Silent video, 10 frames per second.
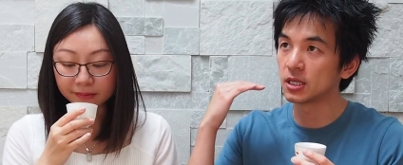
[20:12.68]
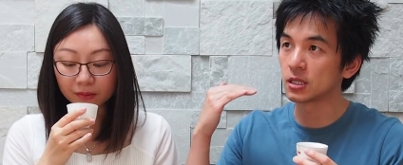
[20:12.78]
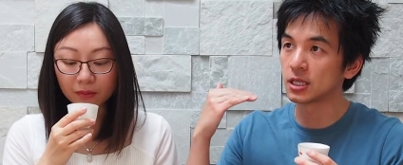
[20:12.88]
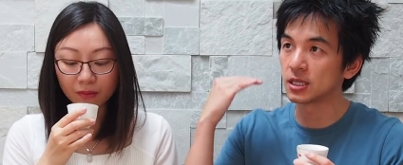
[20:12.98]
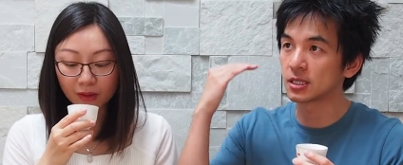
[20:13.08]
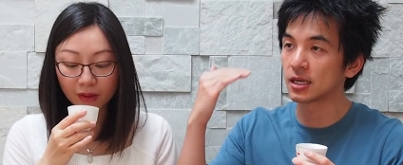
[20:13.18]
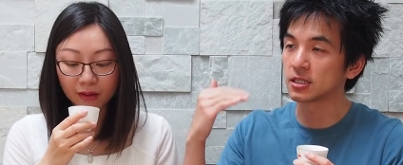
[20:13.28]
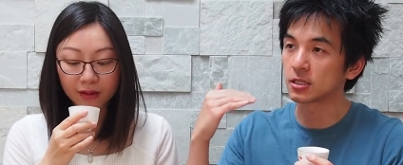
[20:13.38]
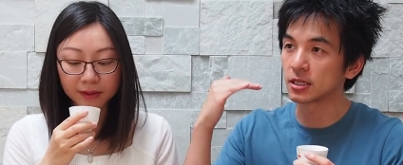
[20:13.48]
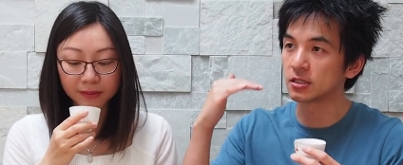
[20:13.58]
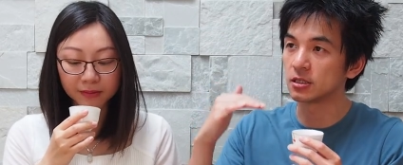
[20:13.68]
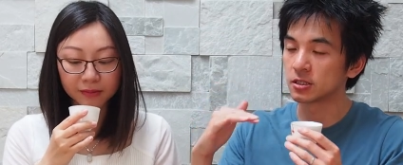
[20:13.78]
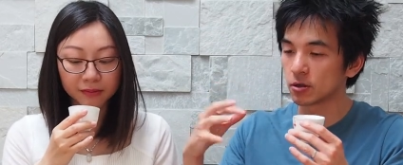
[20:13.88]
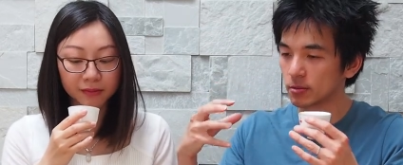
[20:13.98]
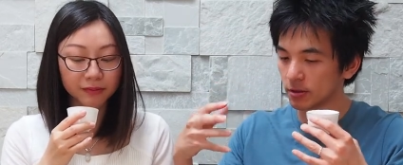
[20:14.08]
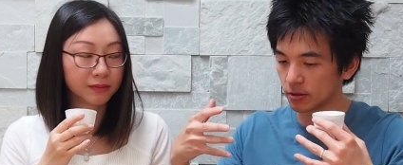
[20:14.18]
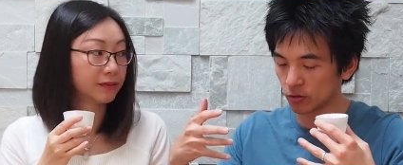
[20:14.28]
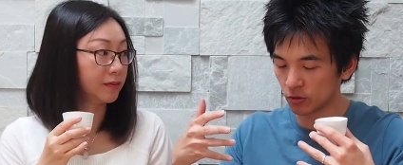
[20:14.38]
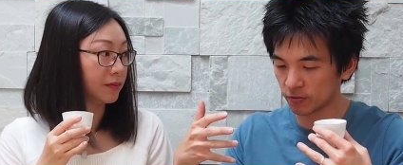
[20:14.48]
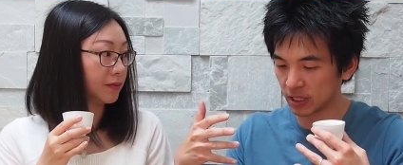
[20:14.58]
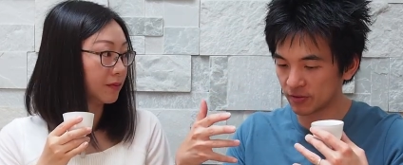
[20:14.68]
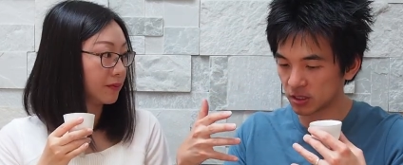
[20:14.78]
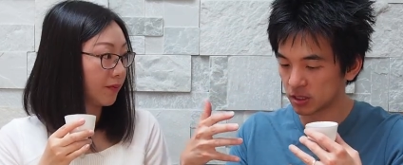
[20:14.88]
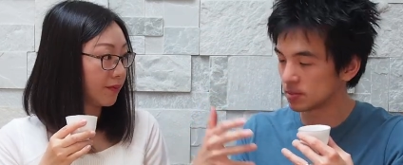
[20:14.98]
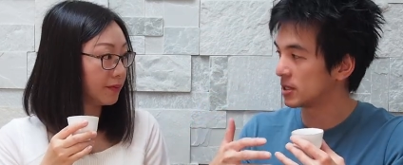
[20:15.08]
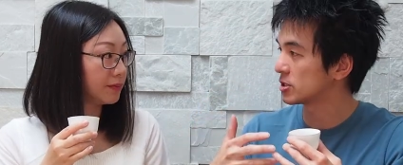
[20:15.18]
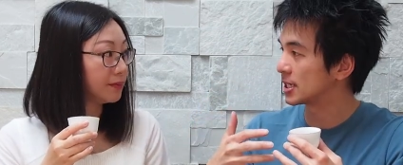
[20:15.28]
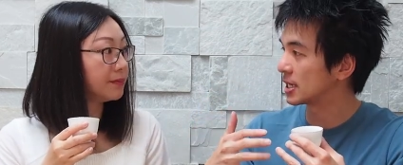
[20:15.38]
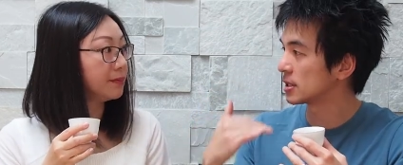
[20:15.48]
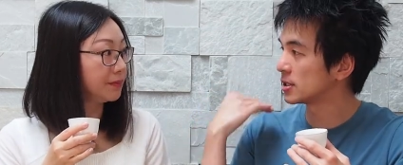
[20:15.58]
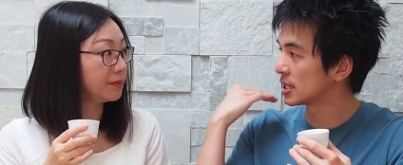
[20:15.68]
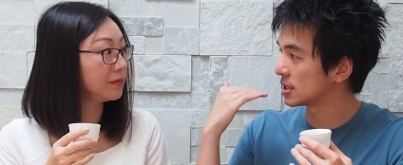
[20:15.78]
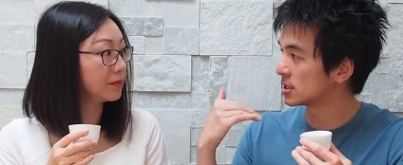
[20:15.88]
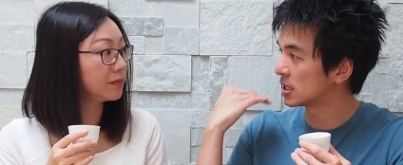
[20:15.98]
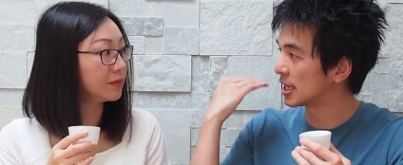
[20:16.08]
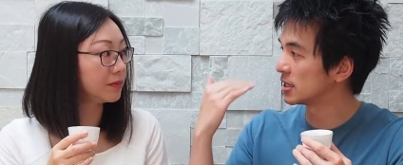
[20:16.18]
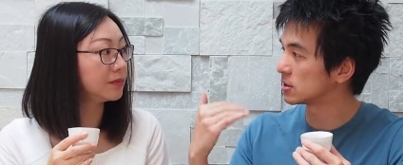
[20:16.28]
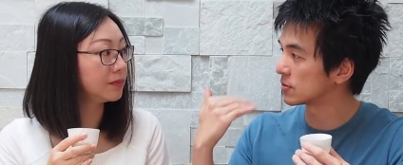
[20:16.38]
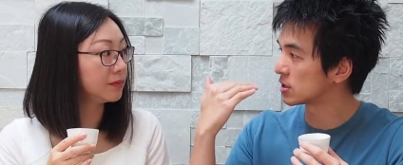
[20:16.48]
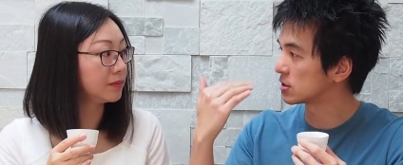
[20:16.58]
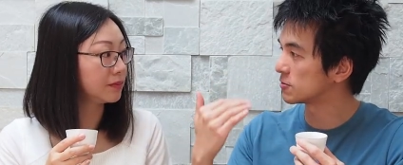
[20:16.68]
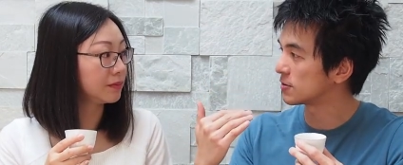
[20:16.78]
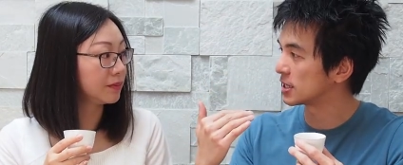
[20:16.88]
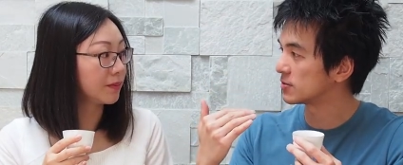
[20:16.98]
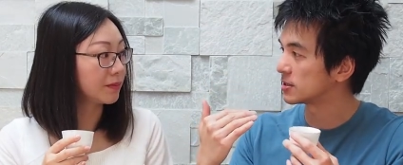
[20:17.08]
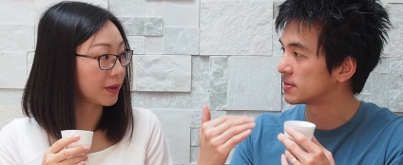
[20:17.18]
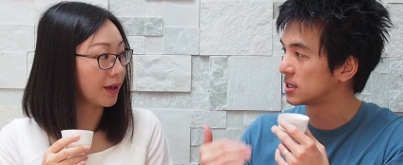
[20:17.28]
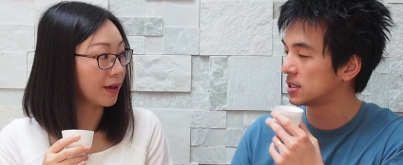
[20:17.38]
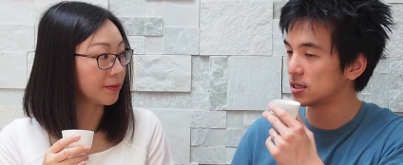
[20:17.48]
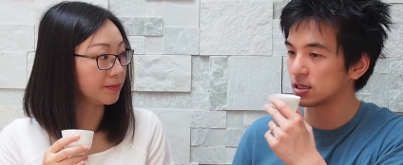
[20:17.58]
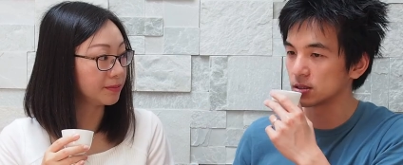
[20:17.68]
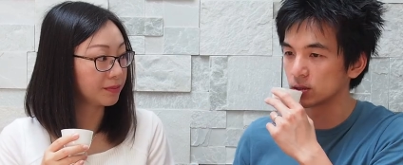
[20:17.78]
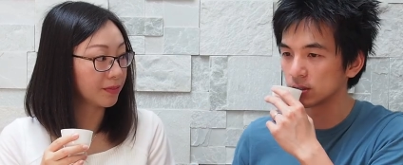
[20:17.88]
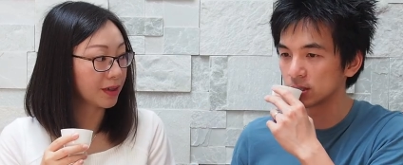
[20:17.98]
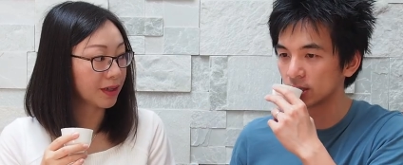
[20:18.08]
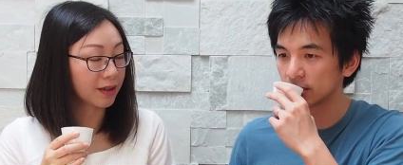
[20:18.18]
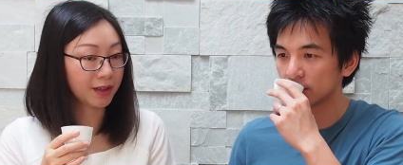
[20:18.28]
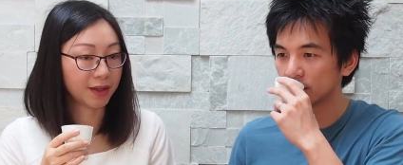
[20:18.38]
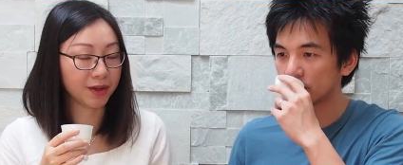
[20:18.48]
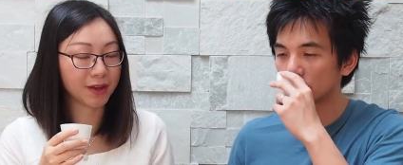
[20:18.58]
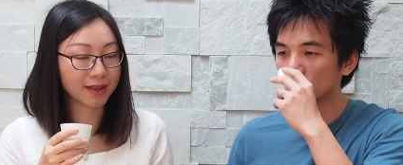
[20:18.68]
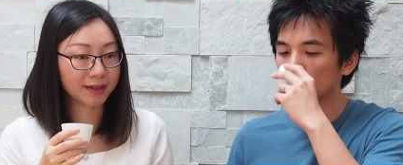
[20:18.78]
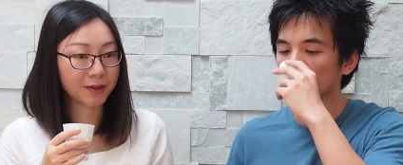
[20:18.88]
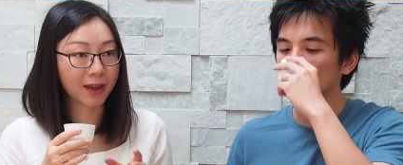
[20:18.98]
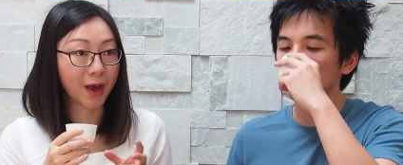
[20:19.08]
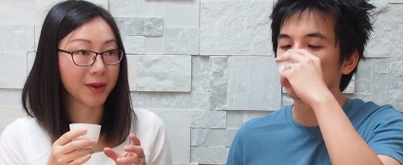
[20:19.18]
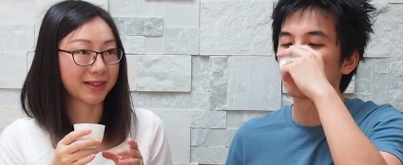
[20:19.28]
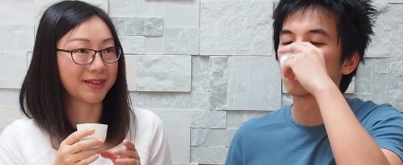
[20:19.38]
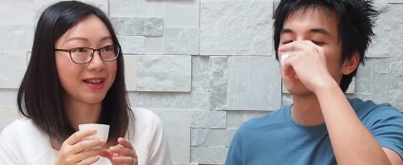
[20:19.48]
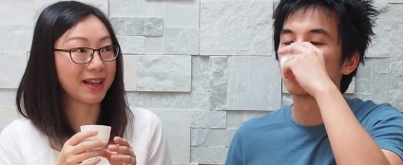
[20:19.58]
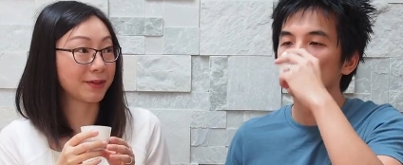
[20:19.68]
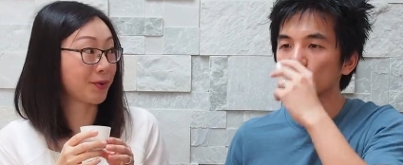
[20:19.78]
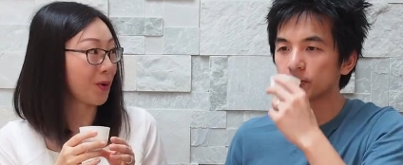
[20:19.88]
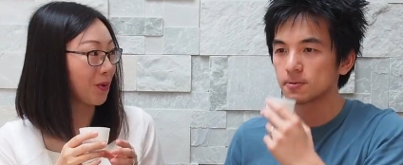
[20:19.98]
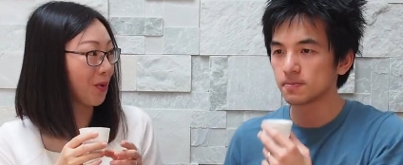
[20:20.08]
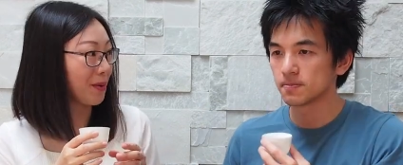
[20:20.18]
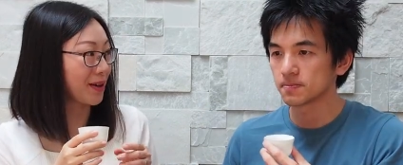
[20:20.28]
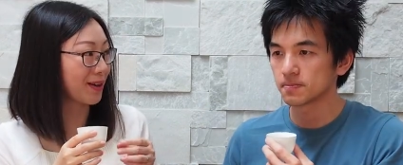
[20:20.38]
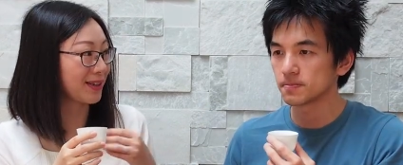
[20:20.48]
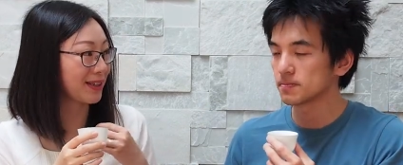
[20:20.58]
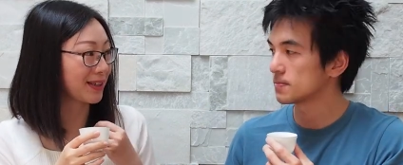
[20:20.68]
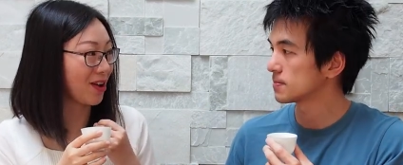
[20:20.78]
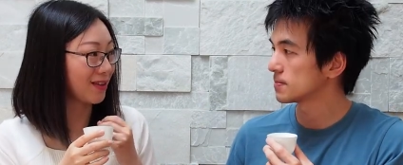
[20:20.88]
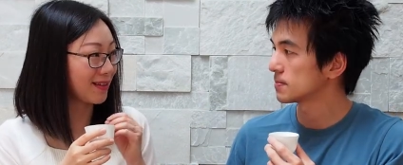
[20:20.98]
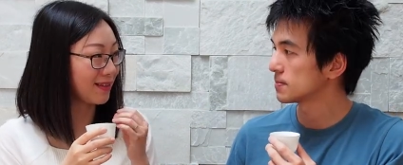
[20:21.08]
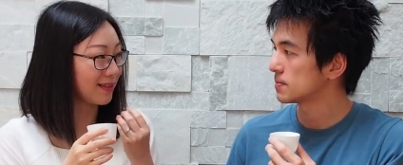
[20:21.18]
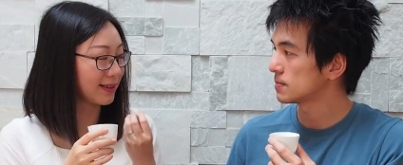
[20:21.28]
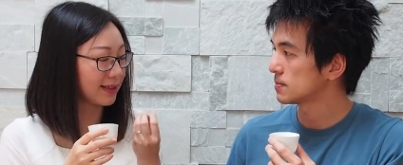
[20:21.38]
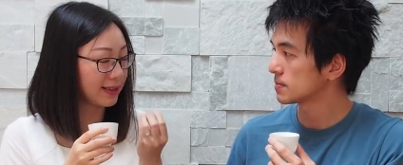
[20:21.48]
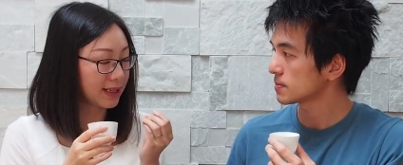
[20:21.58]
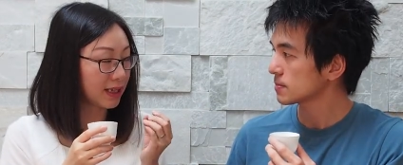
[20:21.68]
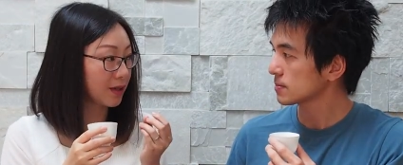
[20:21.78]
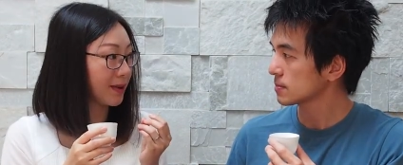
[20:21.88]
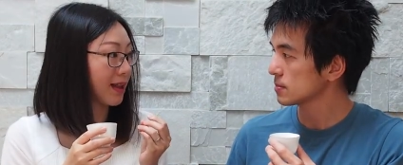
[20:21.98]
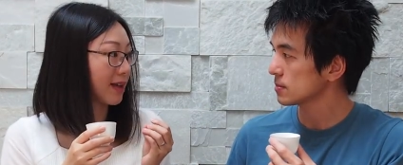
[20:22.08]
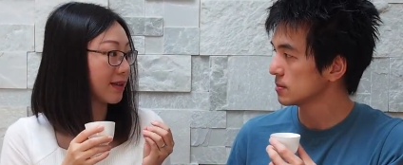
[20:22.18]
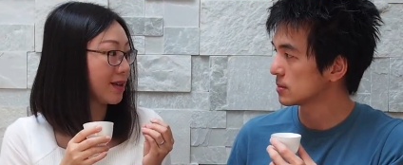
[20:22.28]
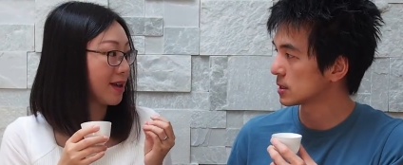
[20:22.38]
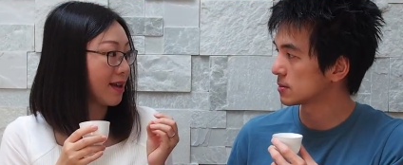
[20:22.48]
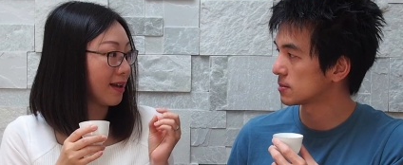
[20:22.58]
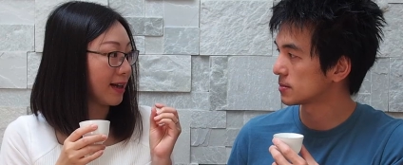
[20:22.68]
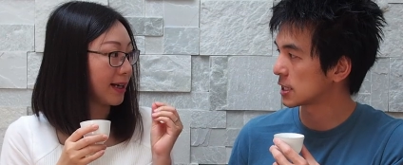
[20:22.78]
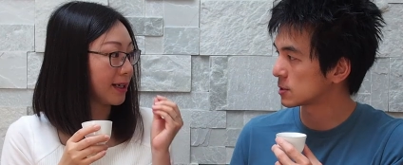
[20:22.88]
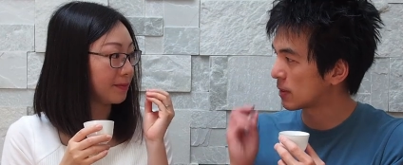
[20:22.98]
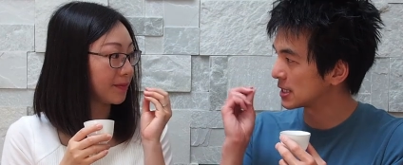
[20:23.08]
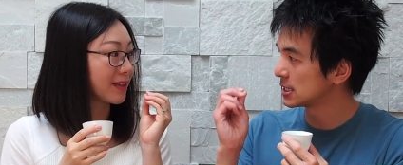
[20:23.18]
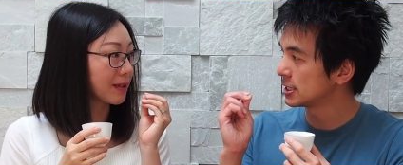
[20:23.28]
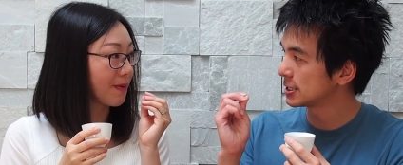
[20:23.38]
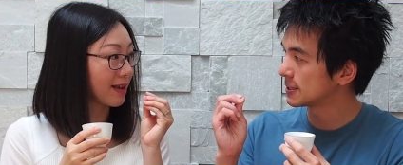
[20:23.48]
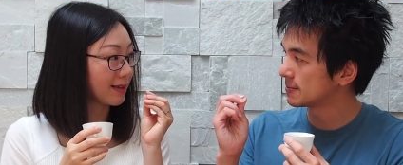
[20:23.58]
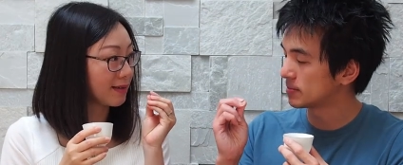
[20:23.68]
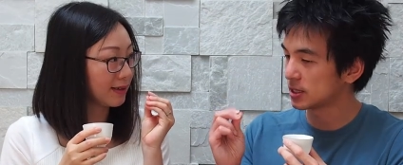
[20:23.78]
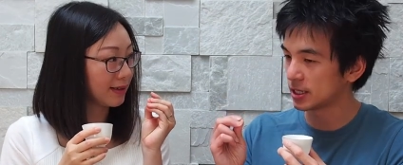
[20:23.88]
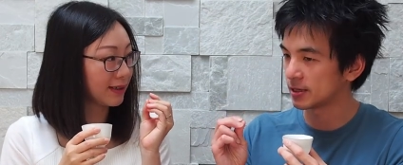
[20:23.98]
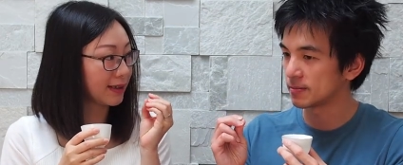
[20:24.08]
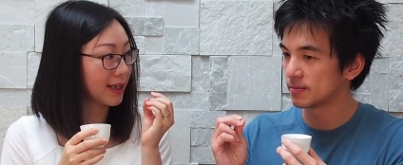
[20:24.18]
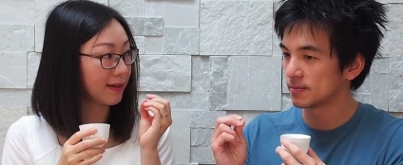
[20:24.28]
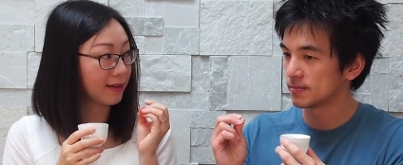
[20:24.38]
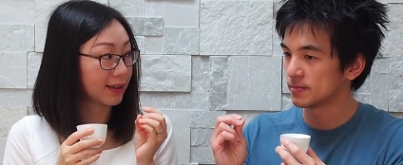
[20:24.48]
Speaker 1: clearly taste like it's not all the flavors just meshed together. You get these layers of kind of flavor. Yeah. So like you,
Speaker 2: you can still tell it's it's your way because it's got a little bit like
Speaker 1: um, spiciness, spiciness yeah.
Speaker 2: in the